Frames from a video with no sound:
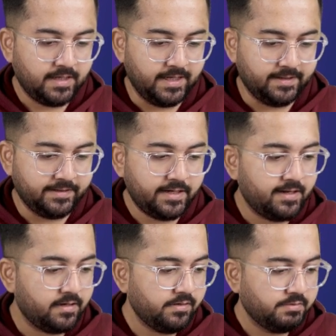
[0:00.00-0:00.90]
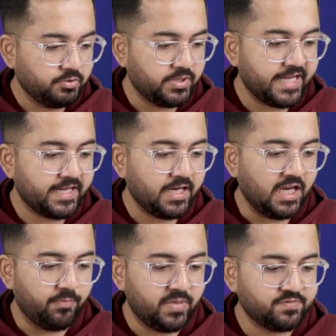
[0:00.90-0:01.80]
and then drag an
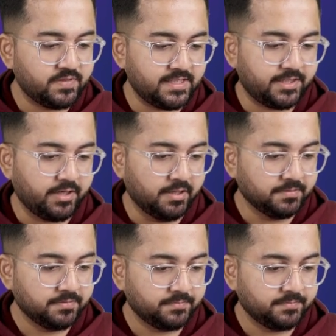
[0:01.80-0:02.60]
image widget here.